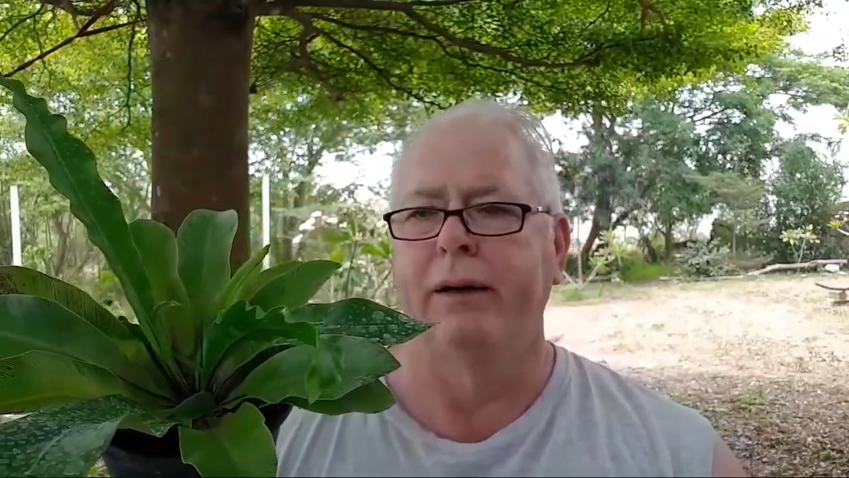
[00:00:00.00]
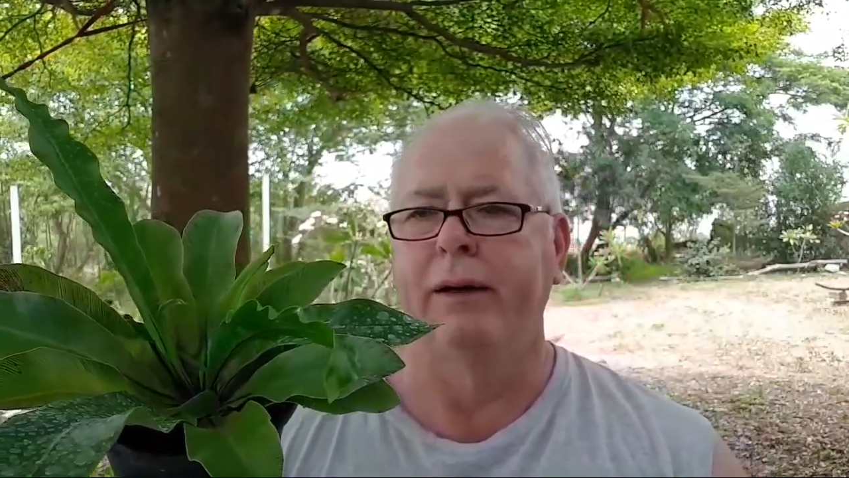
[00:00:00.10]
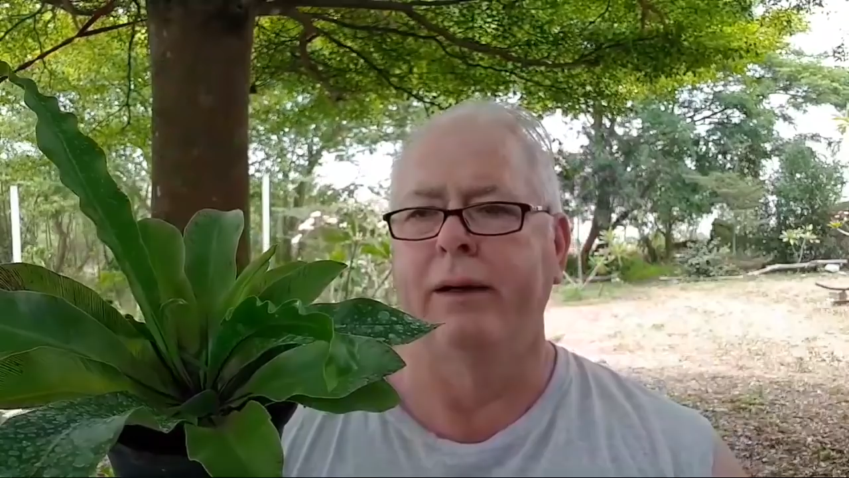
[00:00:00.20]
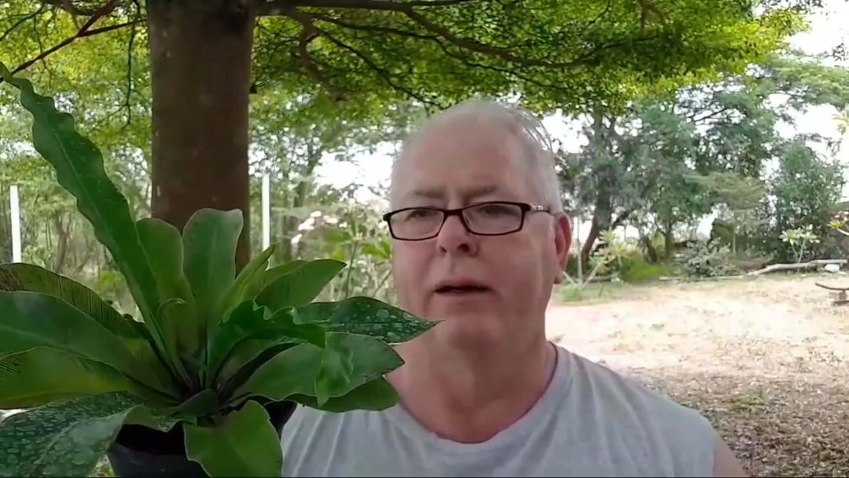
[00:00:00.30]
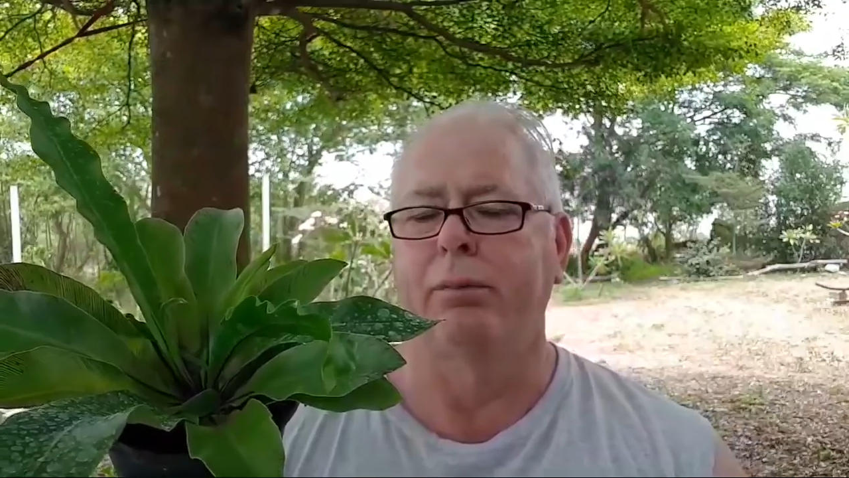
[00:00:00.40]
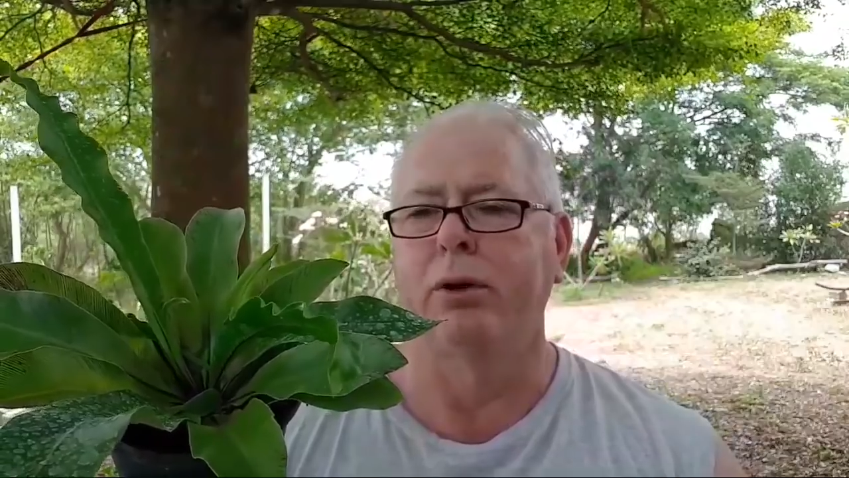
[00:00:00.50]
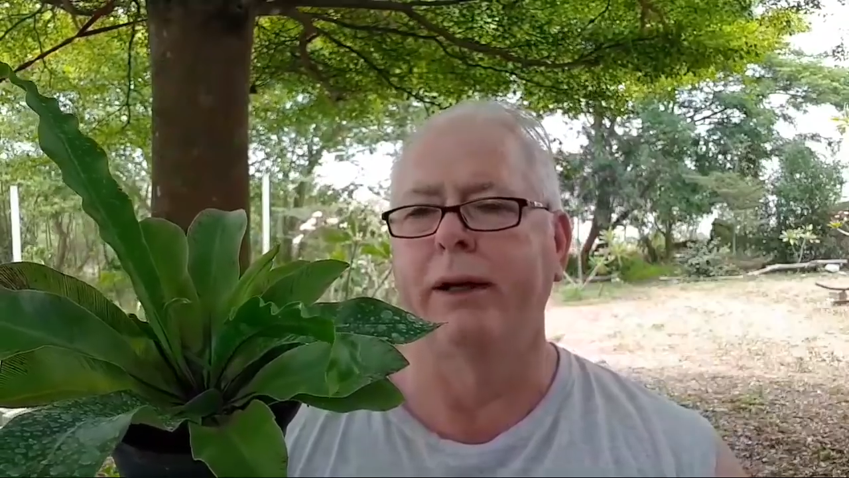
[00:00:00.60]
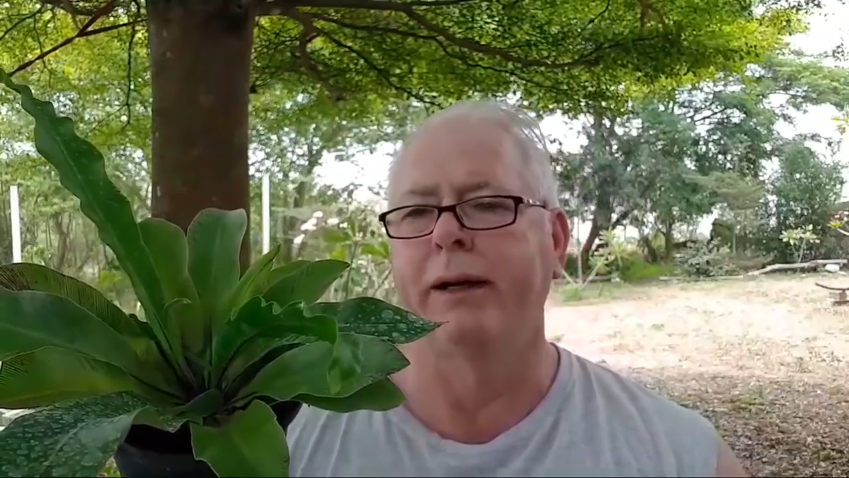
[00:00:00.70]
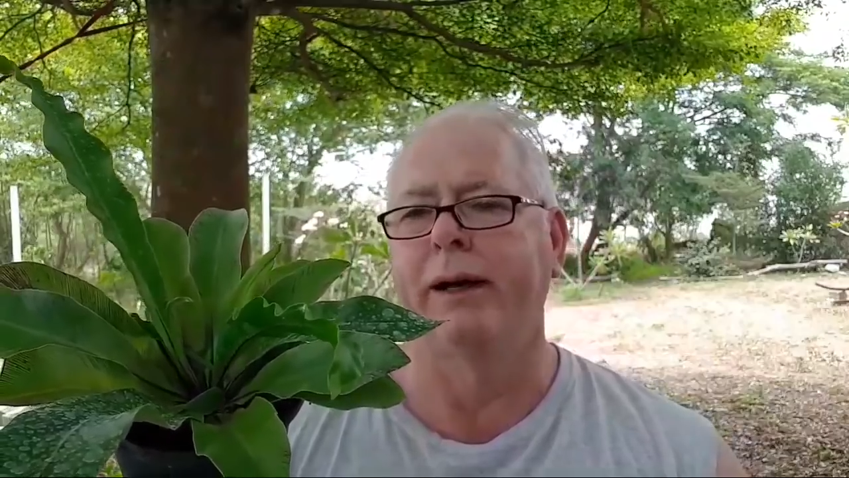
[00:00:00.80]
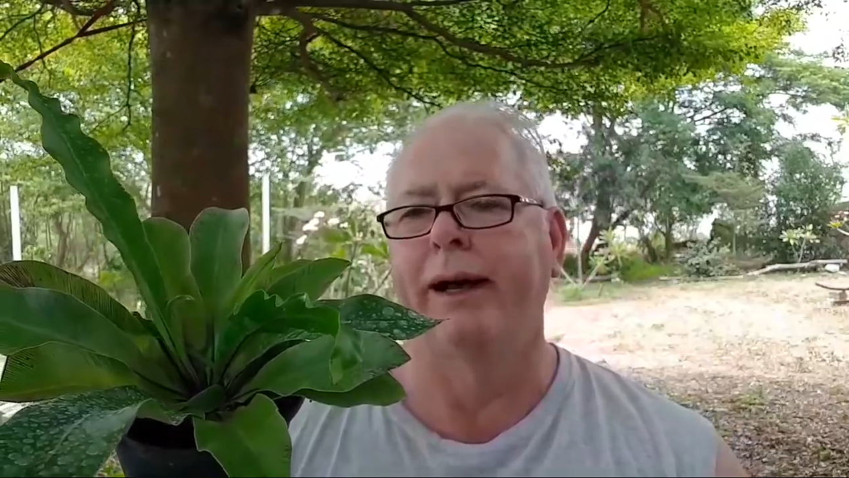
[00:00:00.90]
And I'll put it
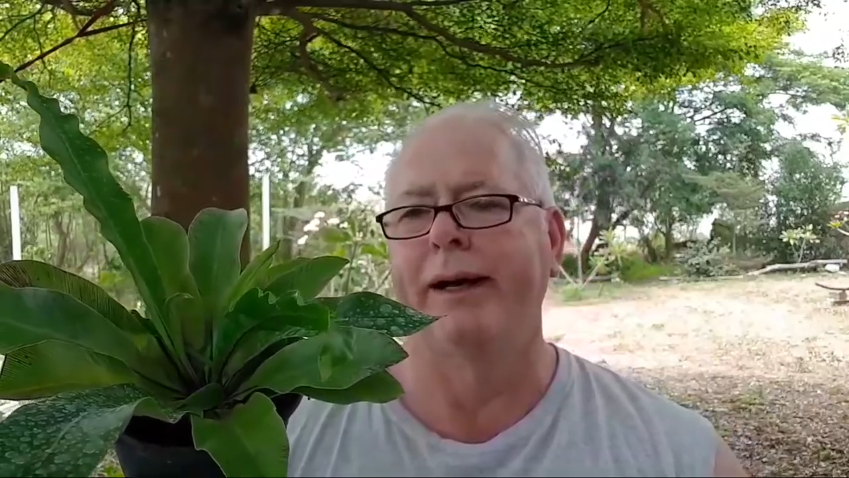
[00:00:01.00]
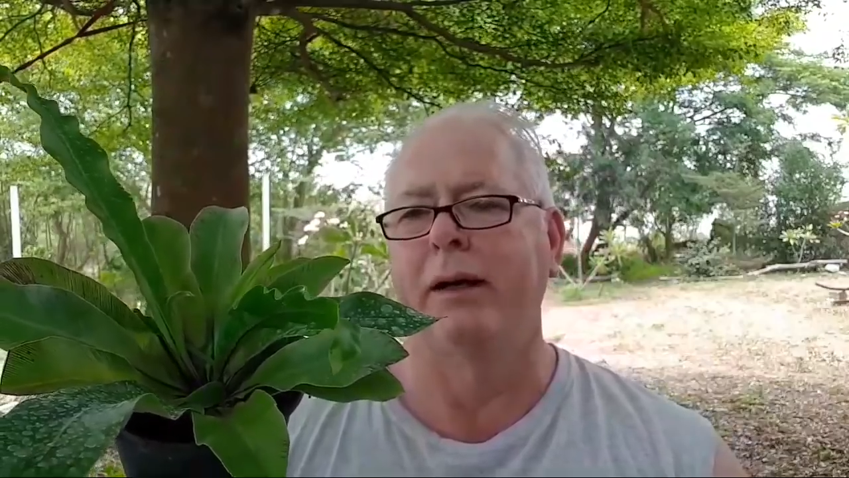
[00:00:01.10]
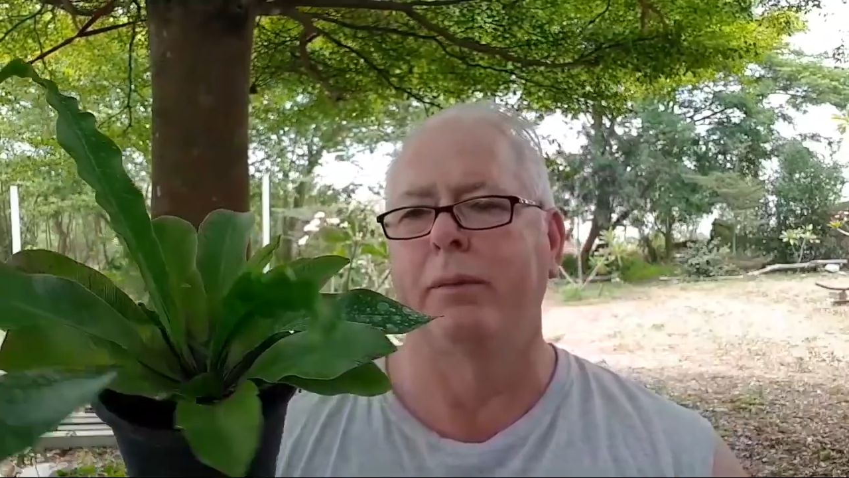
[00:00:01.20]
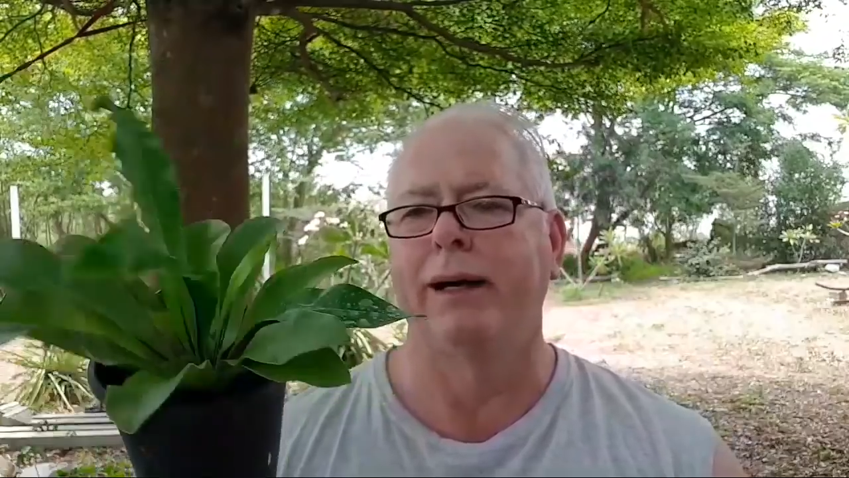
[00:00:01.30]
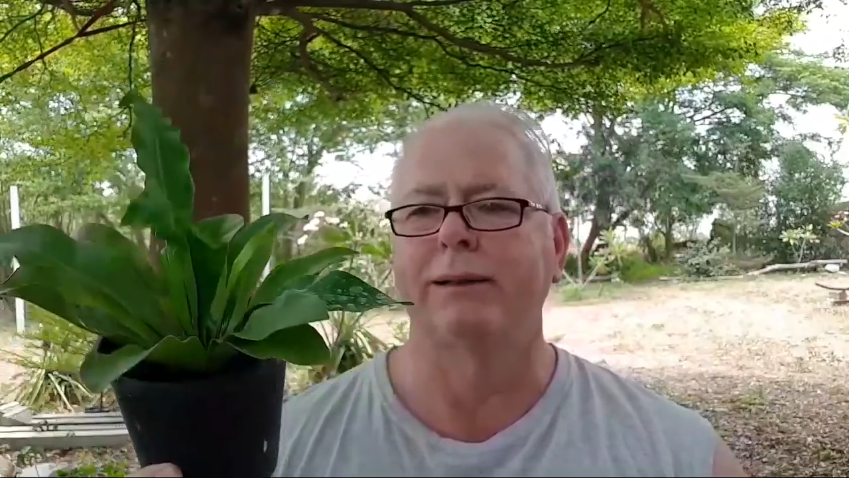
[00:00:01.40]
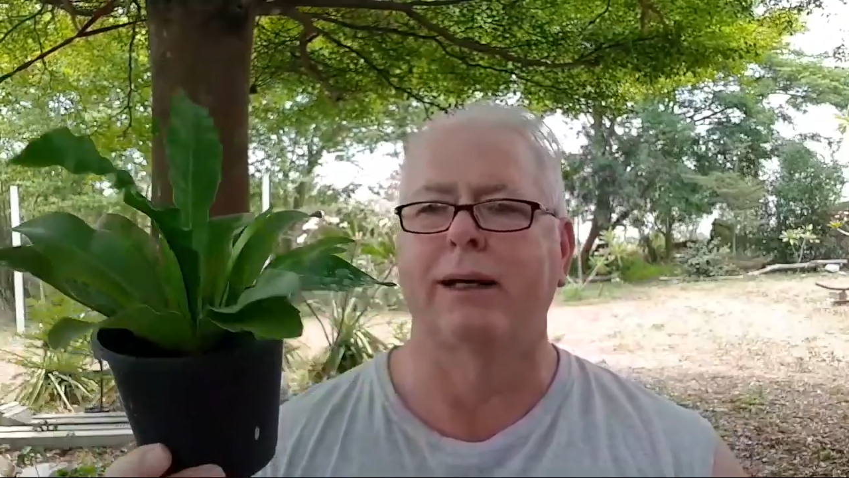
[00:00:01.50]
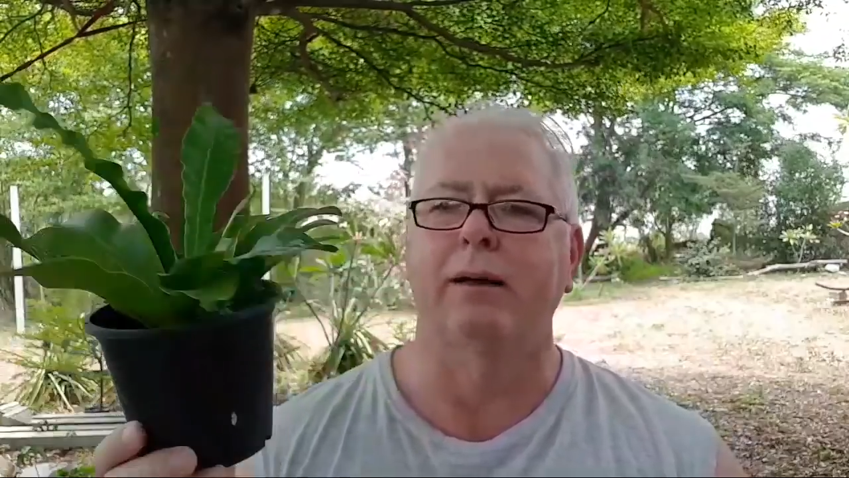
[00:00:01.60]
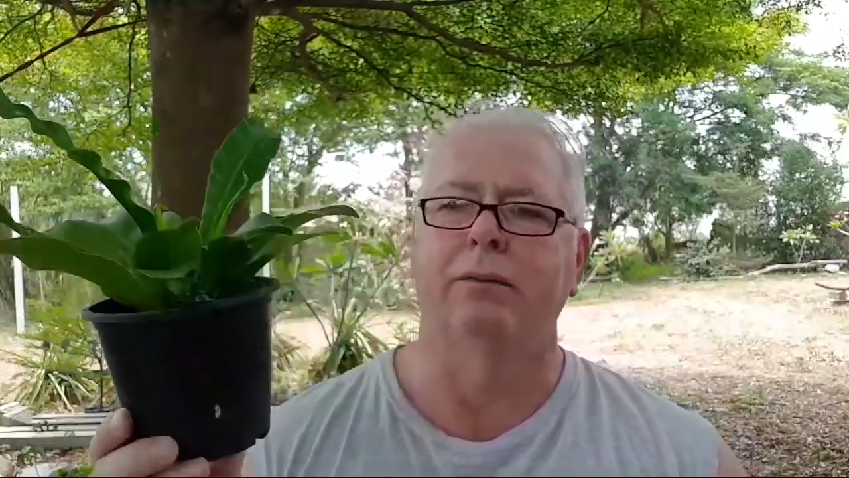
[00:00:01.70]
in a hanging basket